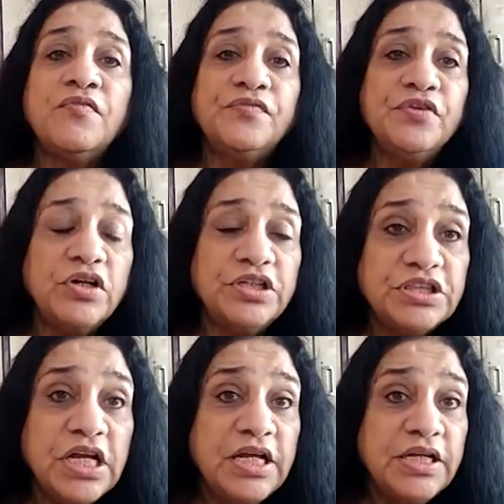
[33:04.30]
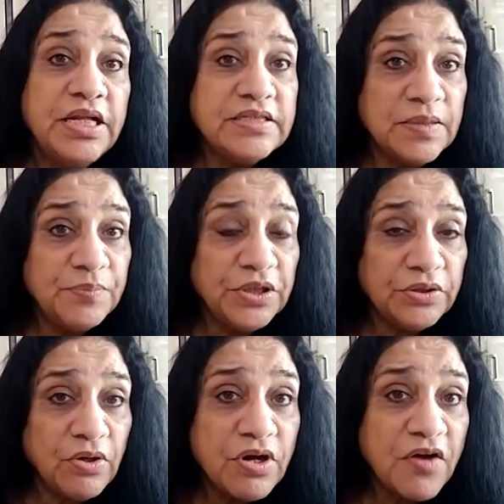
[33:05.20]
of knowledge. There's a
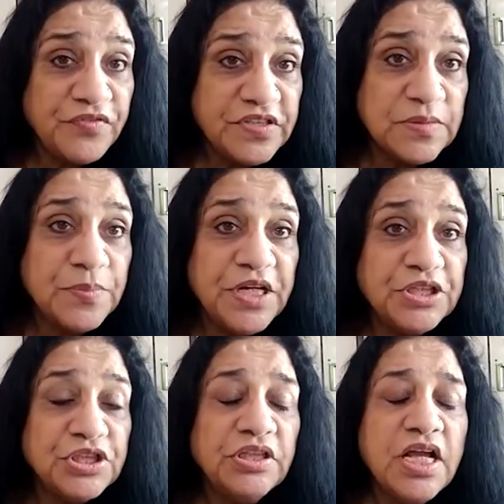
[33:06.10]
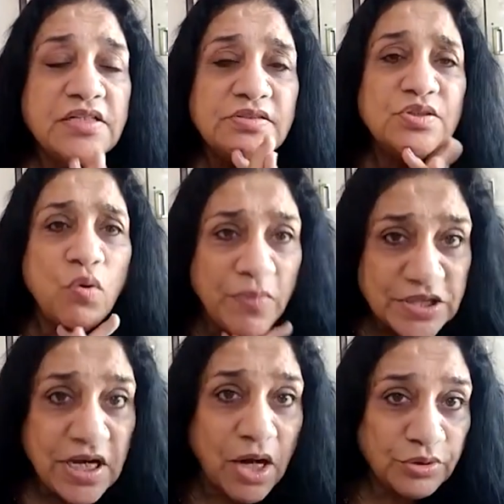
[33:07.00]
plethora of inspiration. There's so
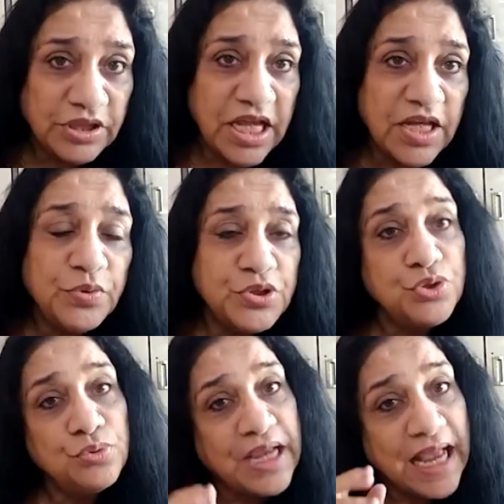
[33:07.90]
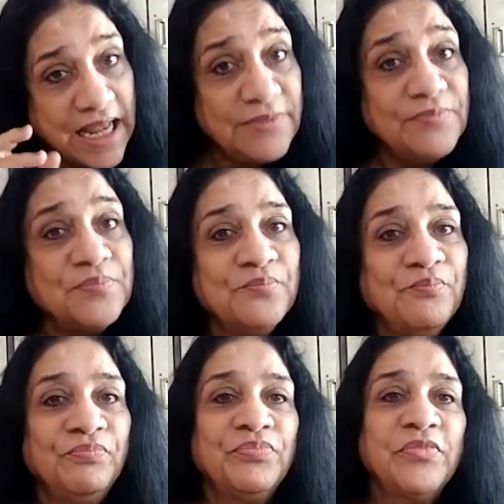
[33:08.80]
much out there which you can,
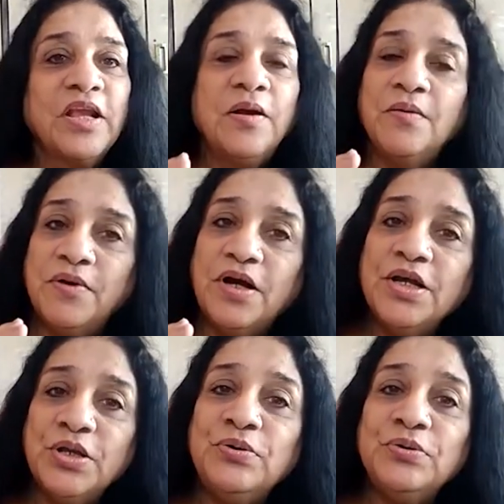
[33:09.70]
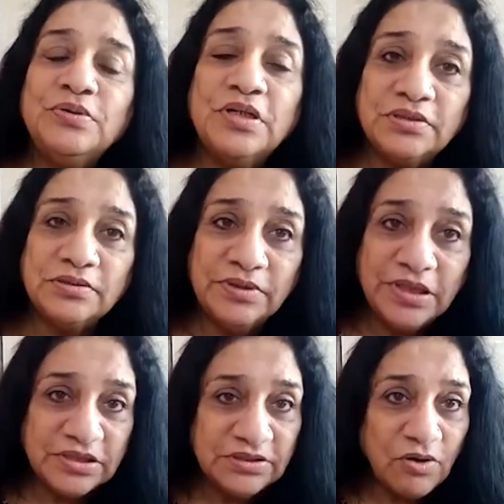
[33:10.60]
you know,
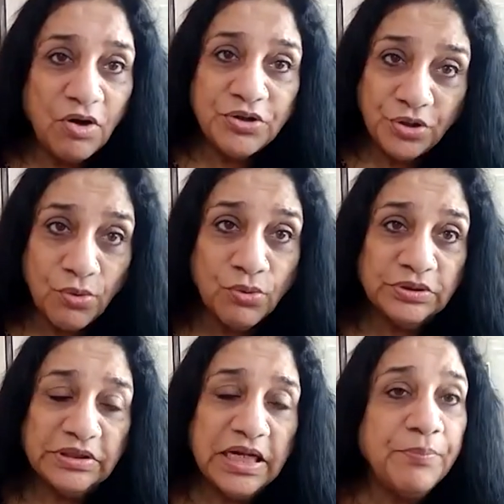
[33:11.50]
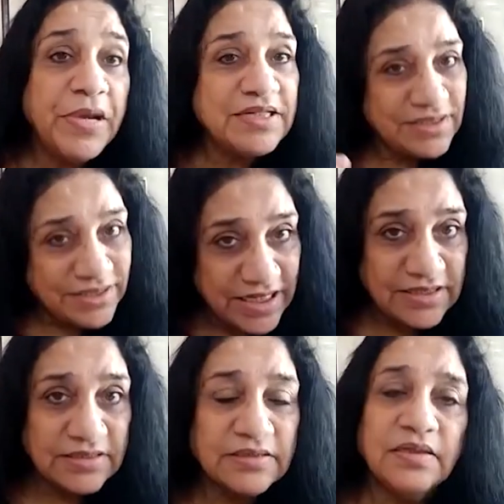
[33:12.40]
learn on your own. But
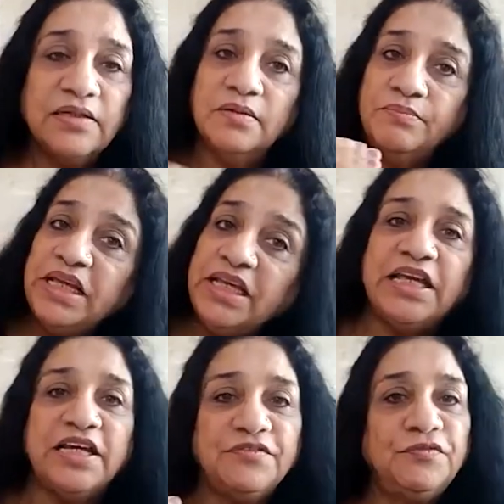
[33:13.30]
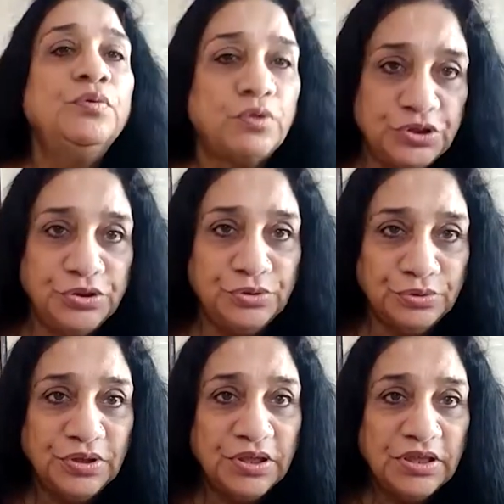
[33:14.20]
yes, be careful what you
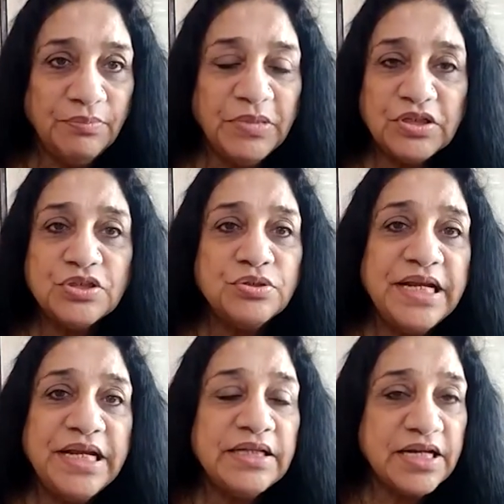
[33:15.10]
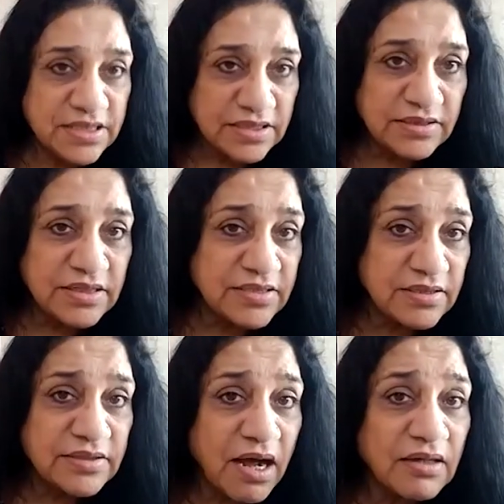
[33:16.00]
do. Because today there's
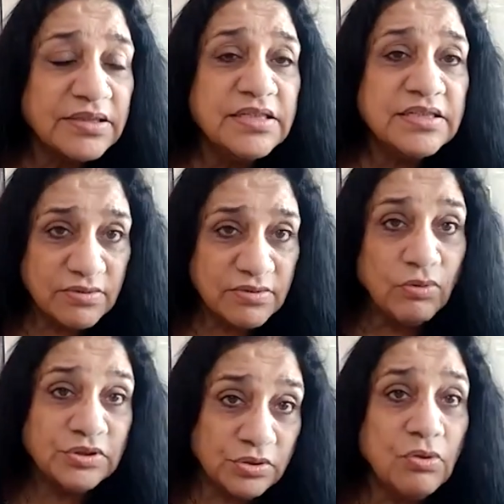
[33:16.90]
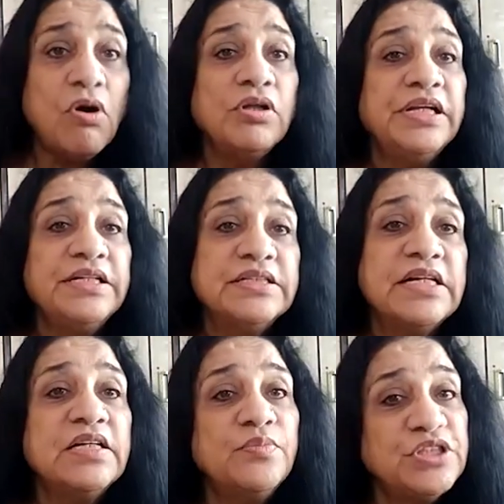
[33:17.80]
a darkness also on the
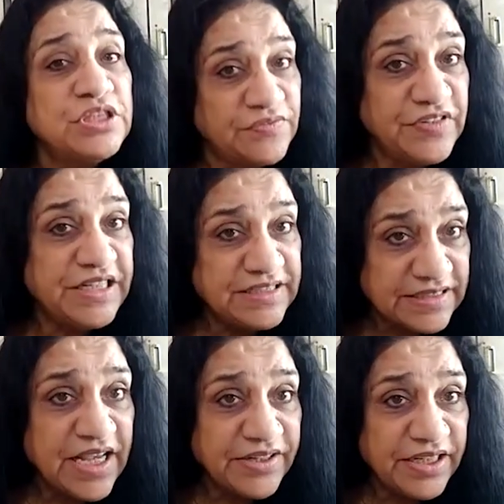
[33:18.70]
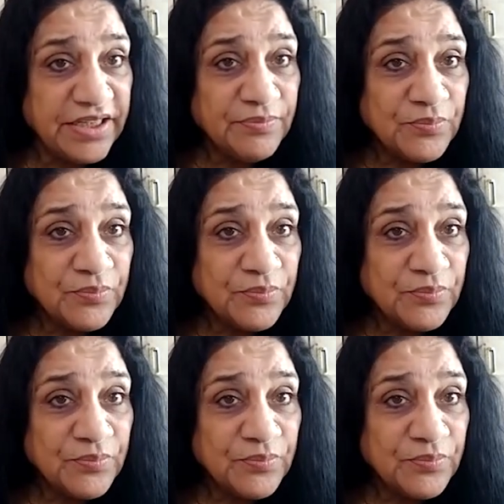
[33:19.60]
internet, which is very scary,